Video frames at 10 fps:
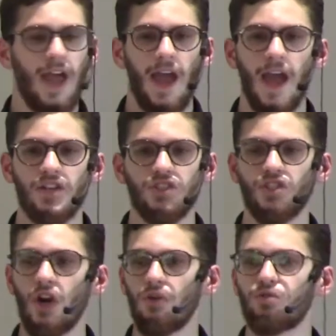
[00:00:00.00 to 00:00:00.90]
and just
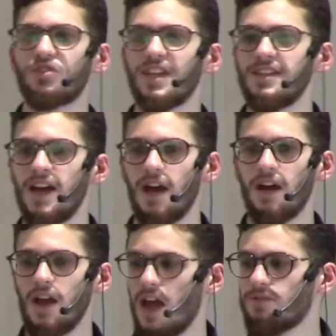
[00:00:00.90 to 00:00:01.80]
go to
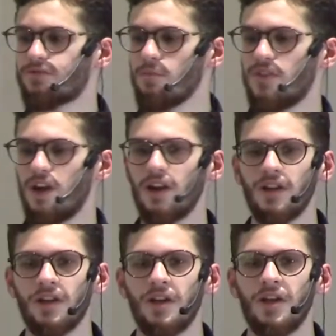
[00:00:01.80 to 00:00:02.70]
Sinai. And from
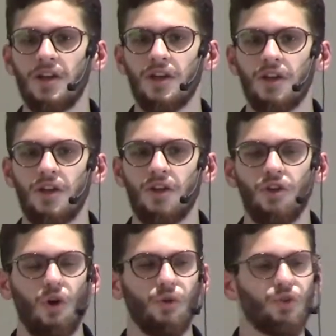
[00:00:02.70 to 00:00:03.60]
there,
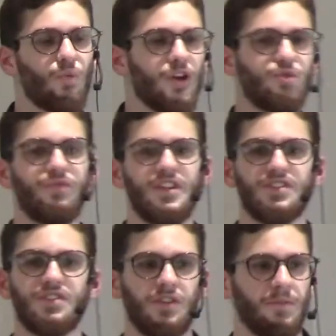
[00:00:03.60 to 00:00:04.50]
go your way to
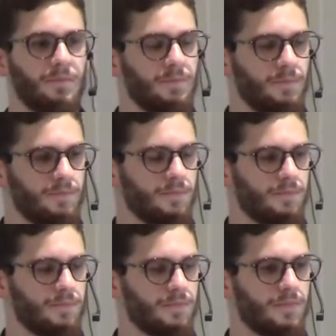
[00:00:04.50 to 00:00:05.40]
Palestine.
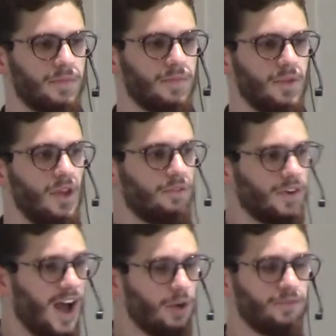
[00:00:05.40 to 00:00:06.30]

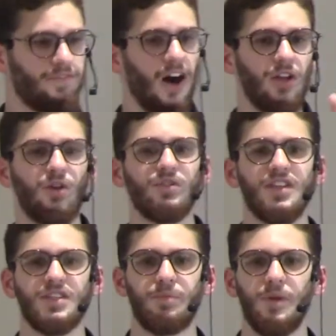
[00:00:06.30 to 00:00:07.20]
Fir'aun followed
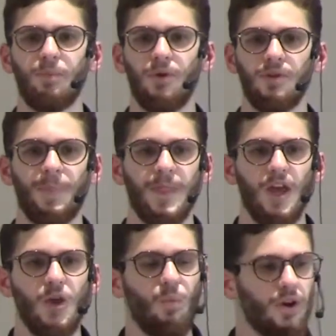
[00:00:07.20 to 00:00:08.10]
his people.
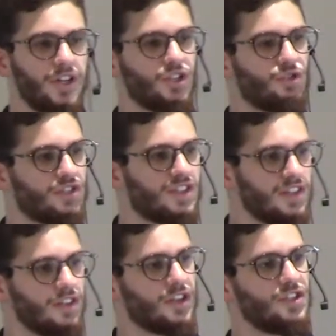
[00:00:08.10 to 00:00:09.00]
He wanted to
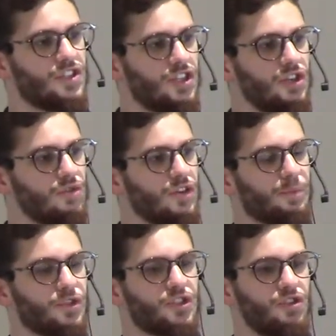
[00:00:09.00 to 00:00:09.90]
still continue their
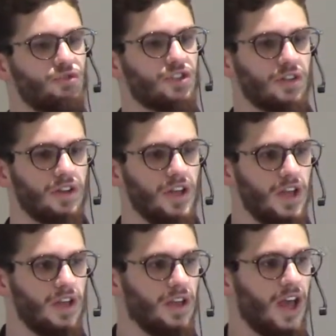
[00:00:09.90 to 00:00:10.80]
persecution.
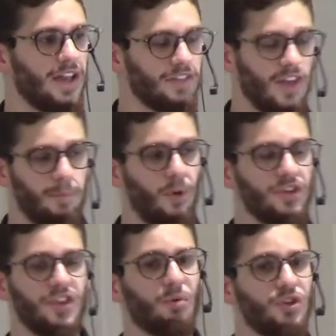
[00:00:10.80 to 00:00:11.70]
And at that
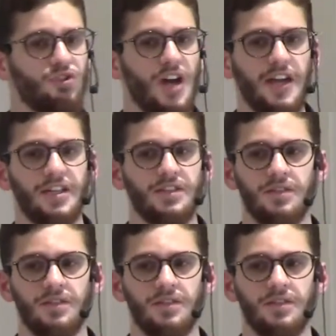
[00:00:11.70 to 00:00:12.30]
point, they were united.